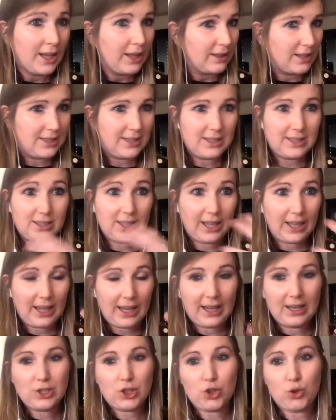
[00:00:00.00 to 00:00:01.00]
this is the
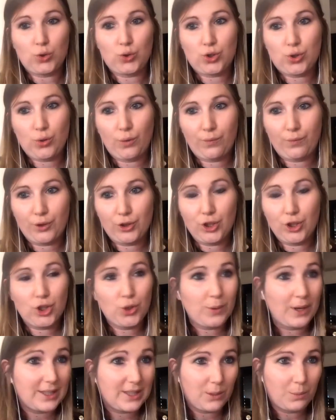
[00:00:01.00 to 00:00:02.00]
case also for the
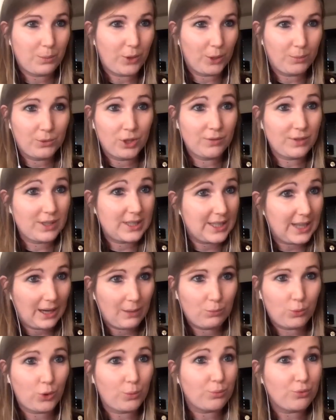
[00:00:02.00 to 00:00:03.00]
US Department of
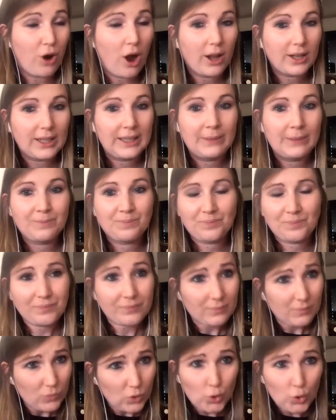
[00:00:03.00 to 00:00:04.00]
State more broadly,
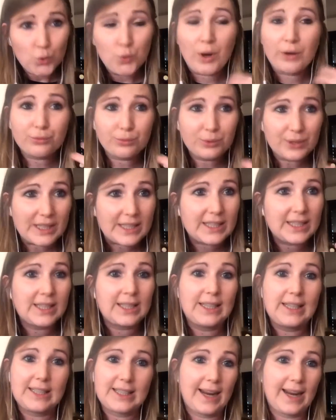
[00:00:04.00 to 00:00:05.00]
who have
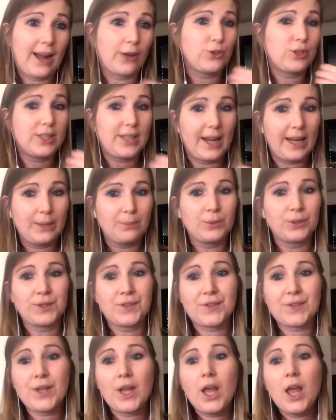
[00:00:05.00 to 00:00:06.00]
recently set out
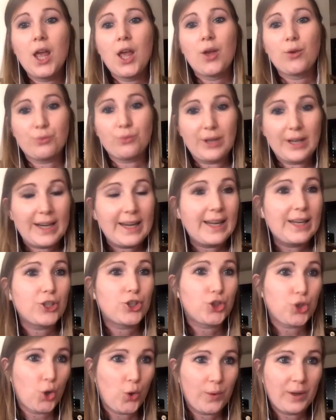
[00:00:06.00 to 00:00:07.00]
statements really
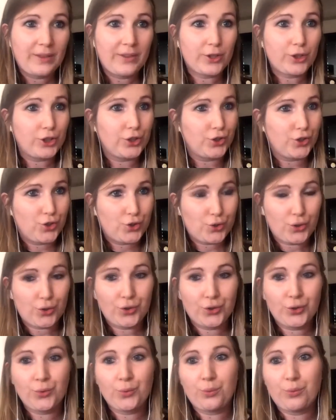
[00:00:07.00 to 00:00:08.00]
showing their
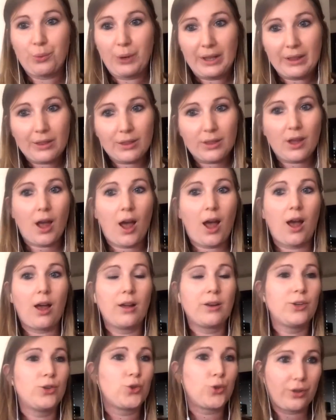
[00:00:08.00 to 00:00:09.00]
concern with
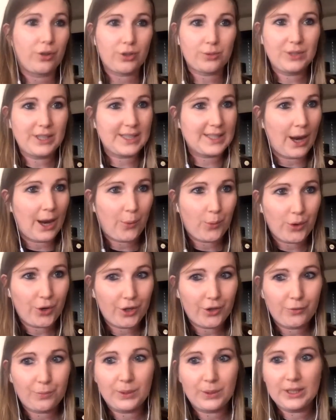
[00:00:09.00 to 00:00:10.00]
North Korea's
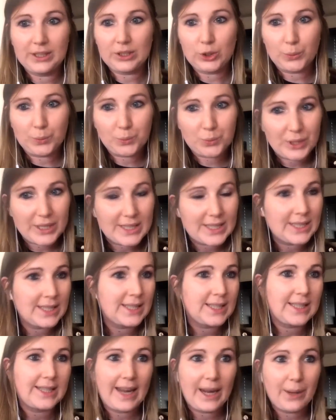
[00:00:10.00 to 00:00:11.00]
network of political
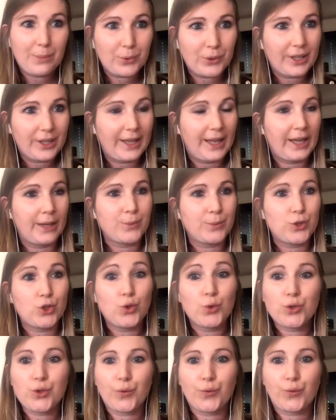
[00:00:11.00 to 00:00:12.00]
prisons, labor camps,
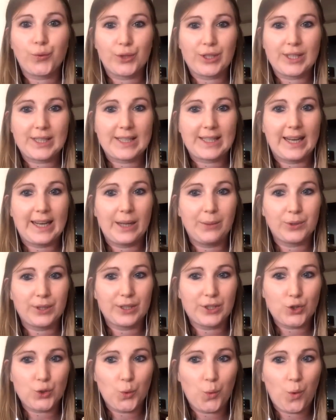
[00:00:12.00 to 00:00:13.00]
use of forced labor,
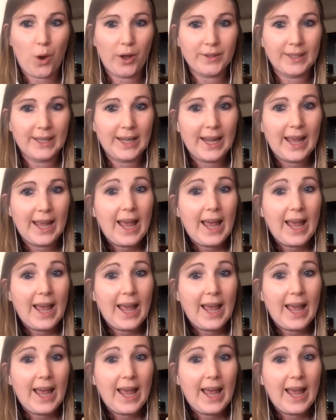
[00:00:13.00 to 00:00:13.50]
and so on.